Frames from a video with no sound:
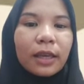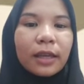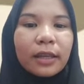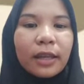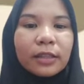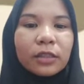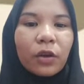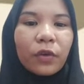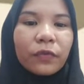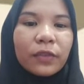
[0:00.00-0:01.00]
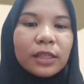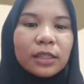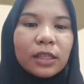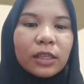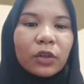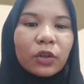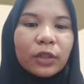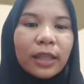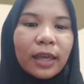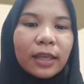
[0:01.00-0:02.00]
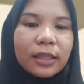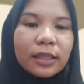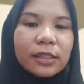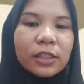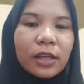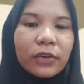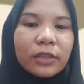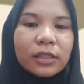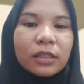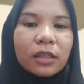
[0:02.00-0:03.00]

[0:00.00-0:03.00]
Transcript: an edge of teaching containing a series